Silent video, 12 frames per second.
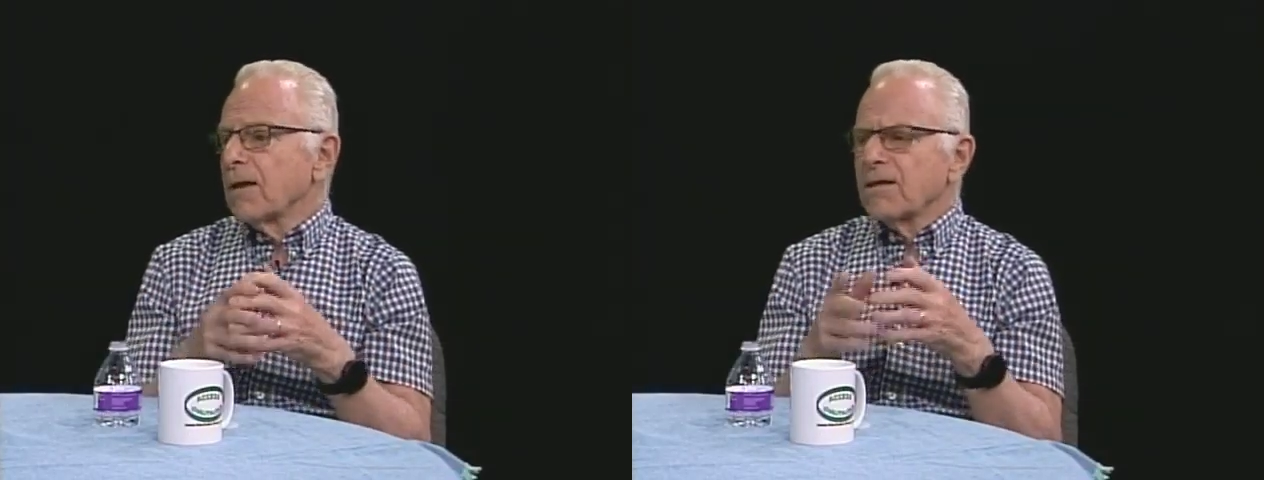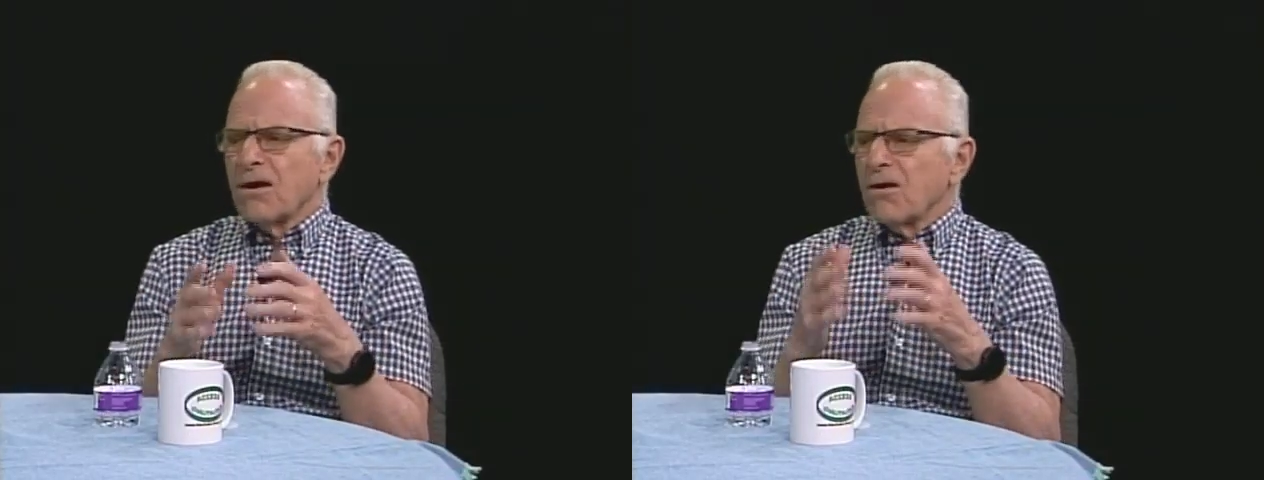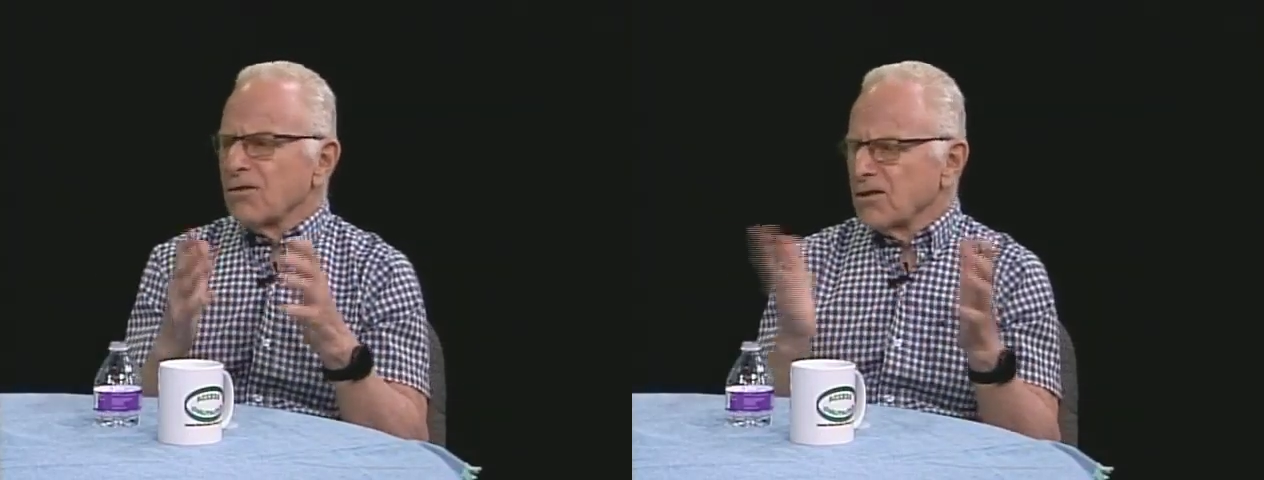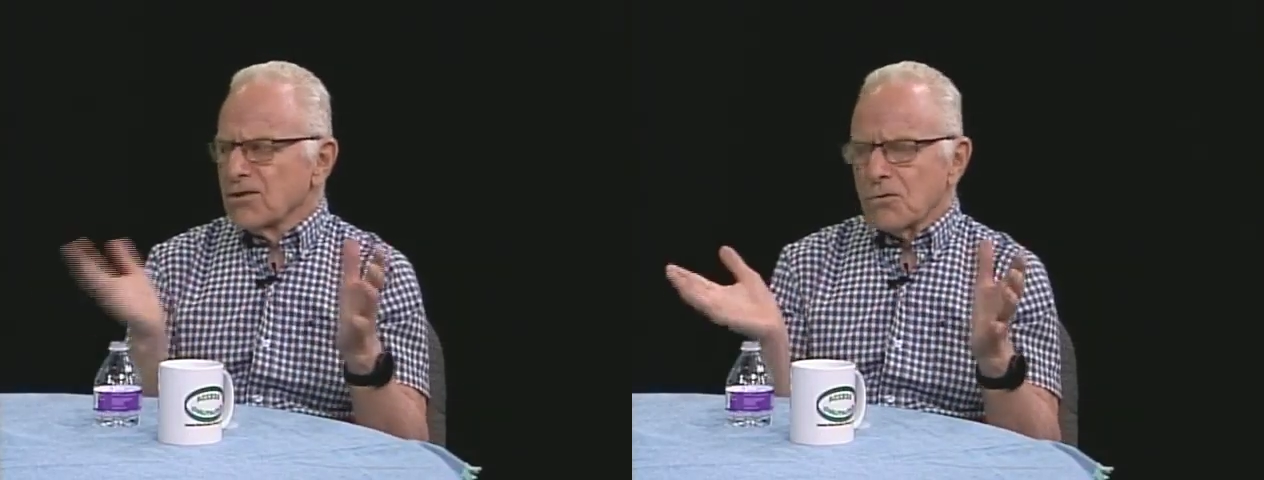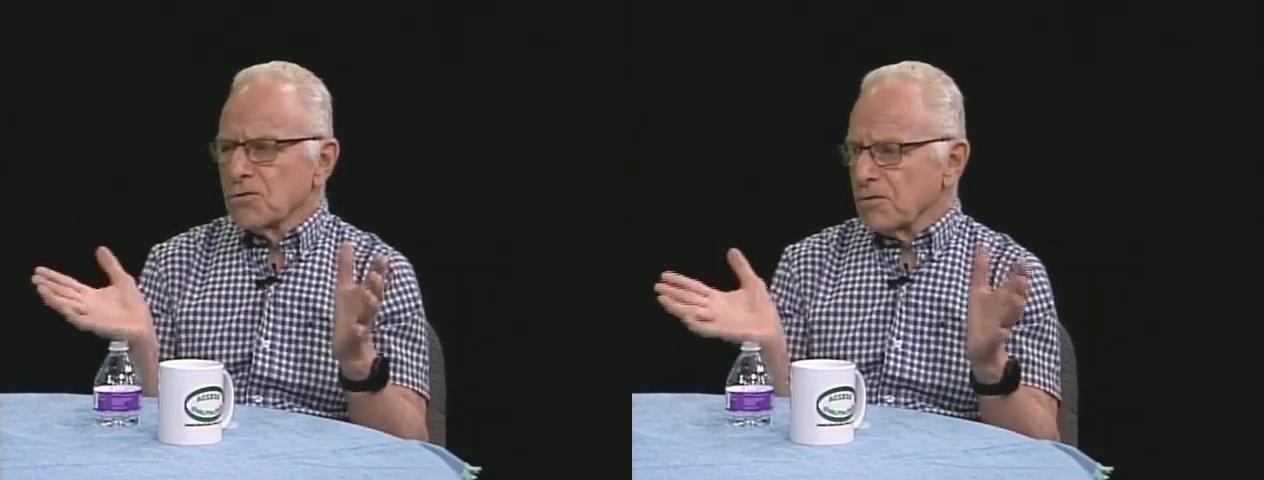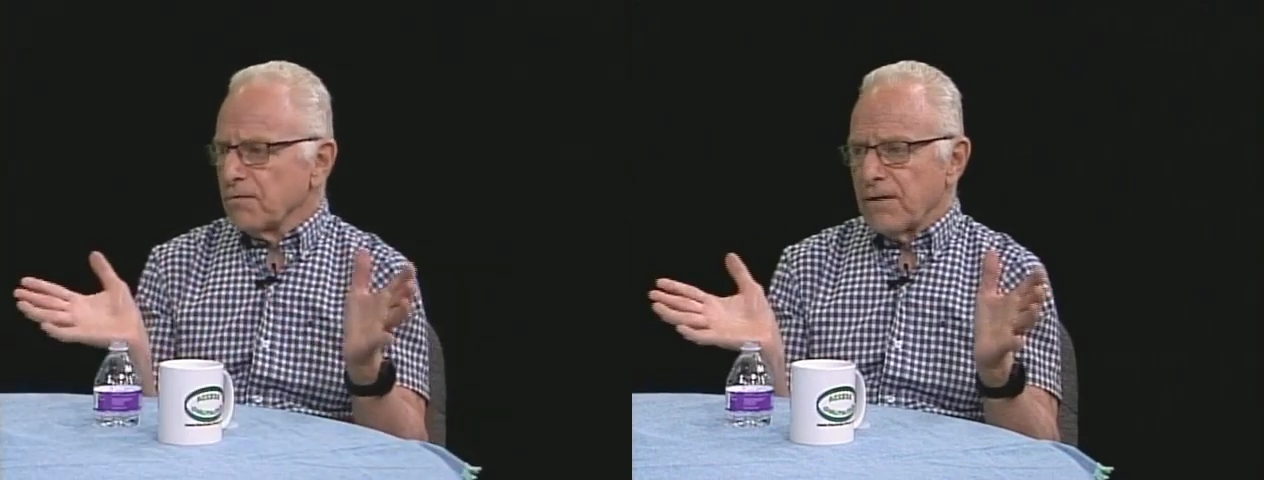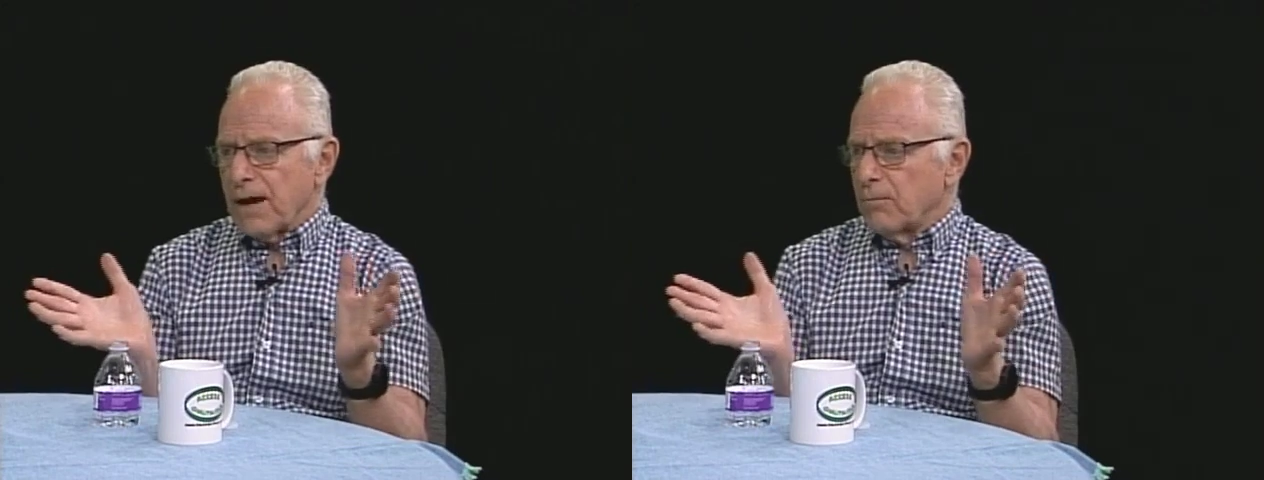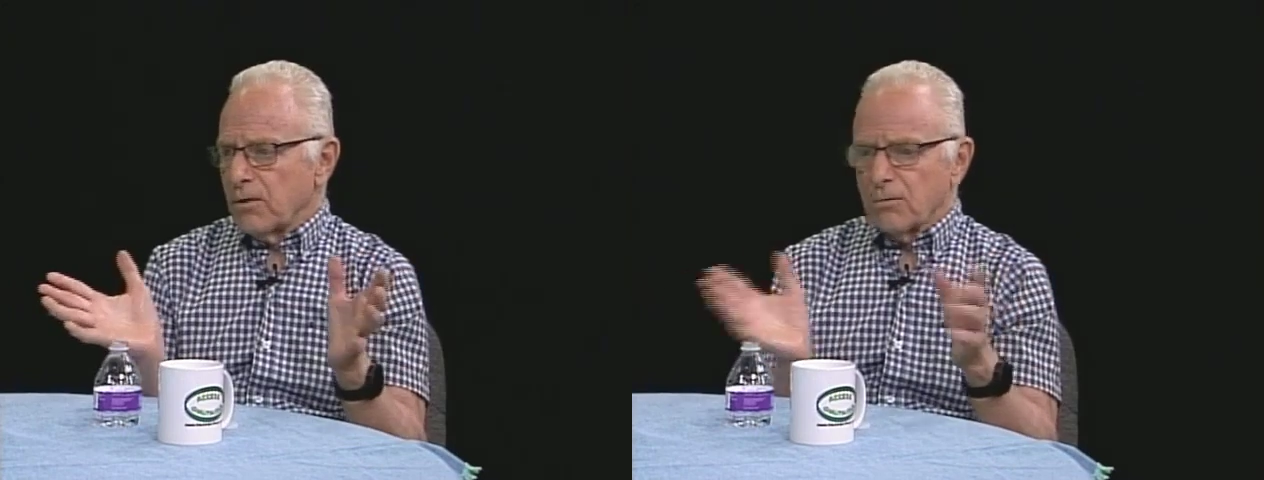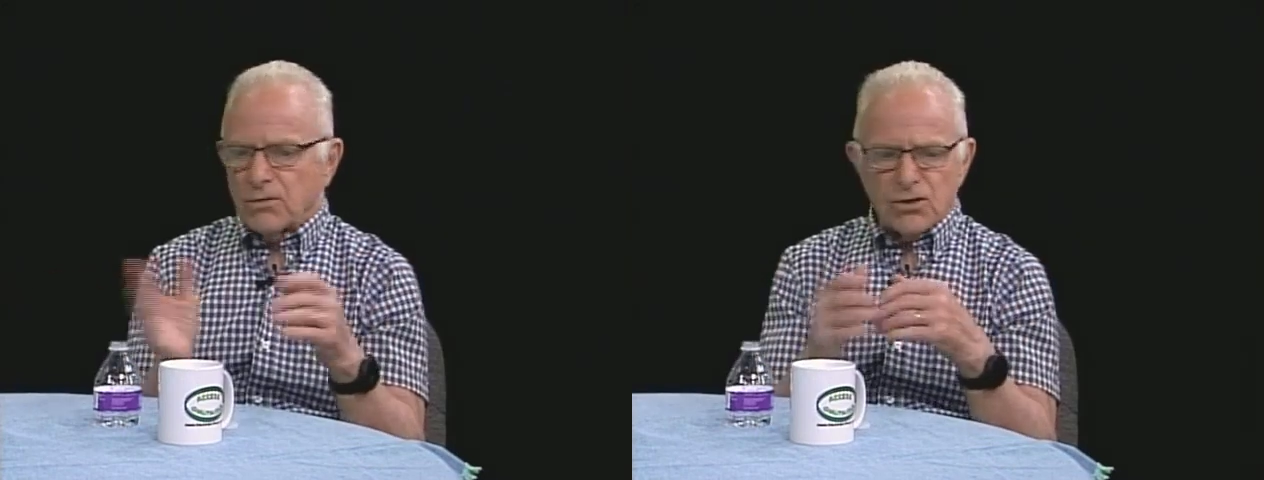all the social
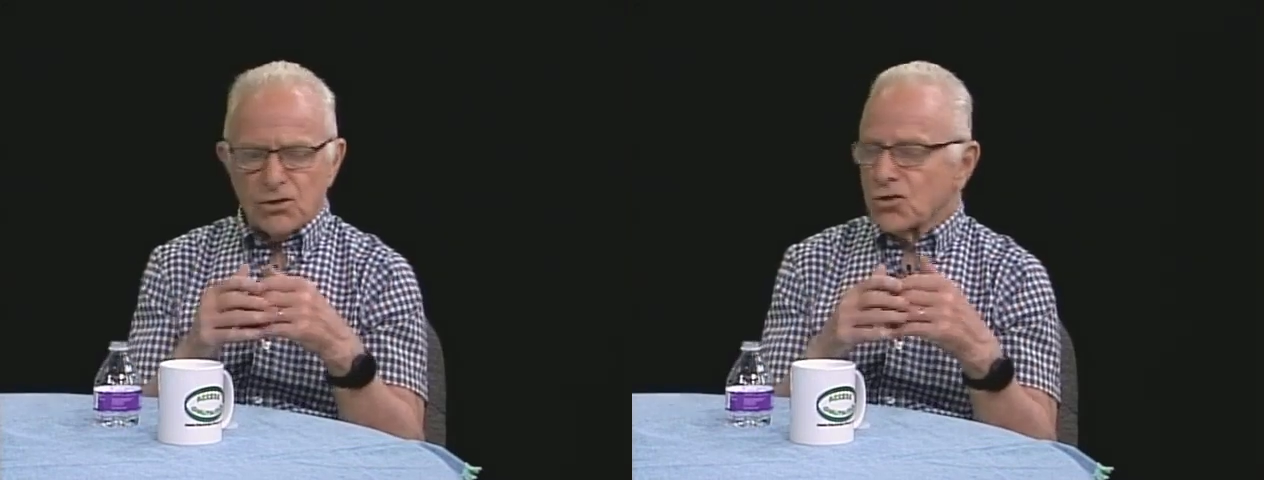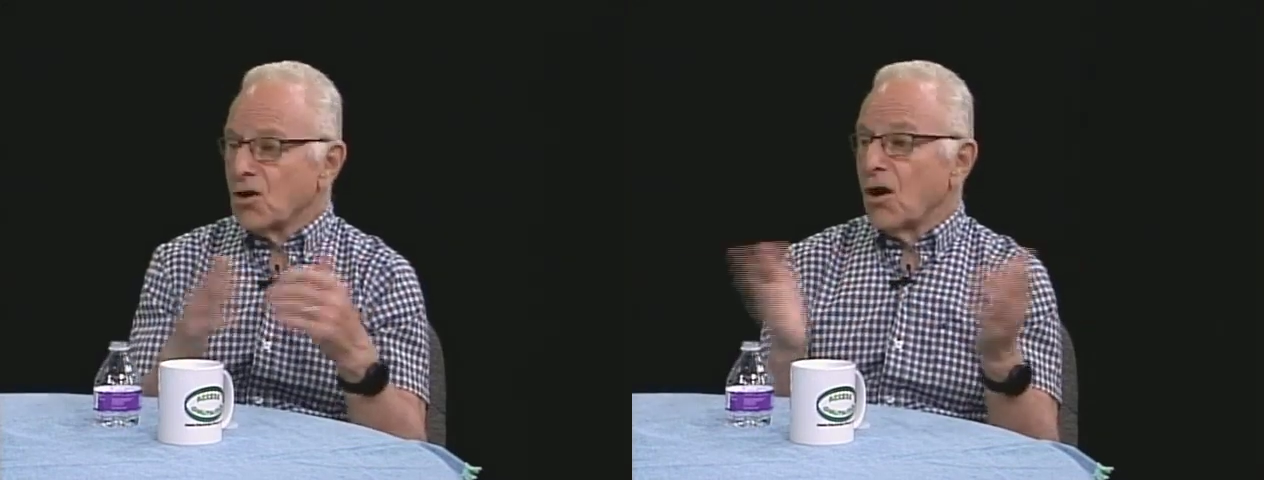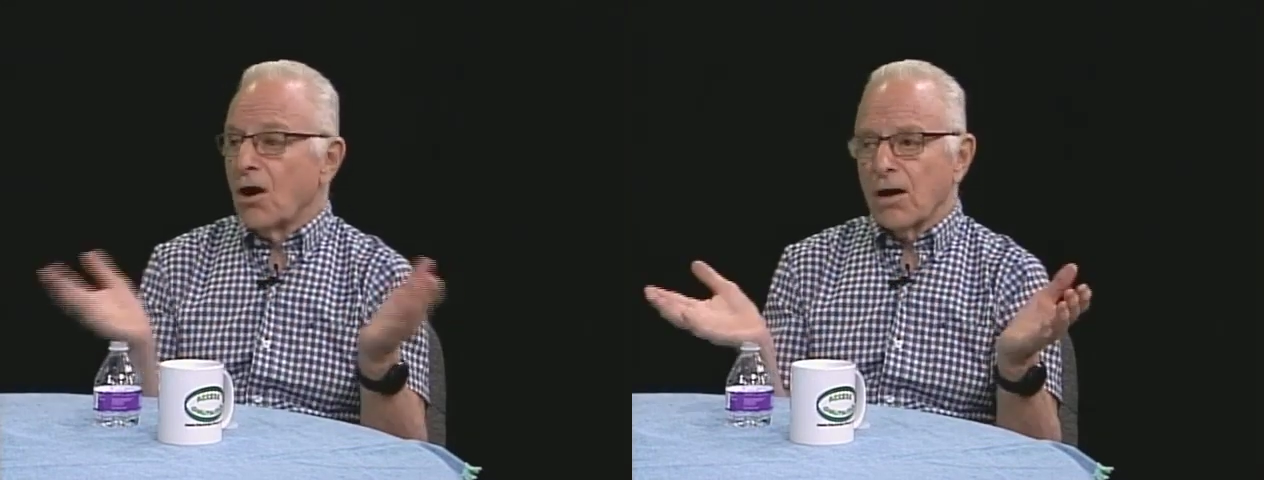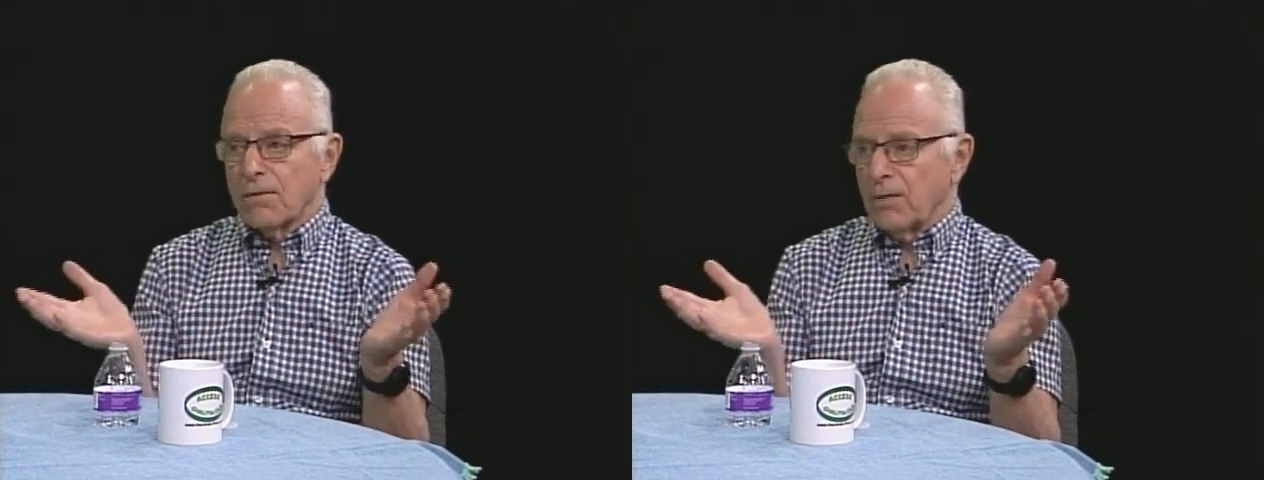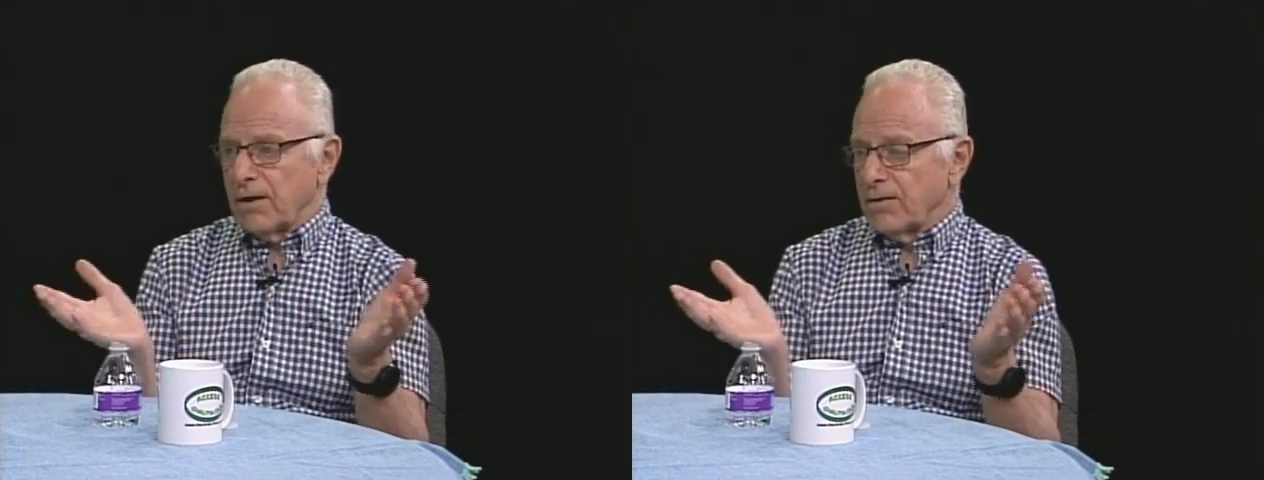fabric which is gone by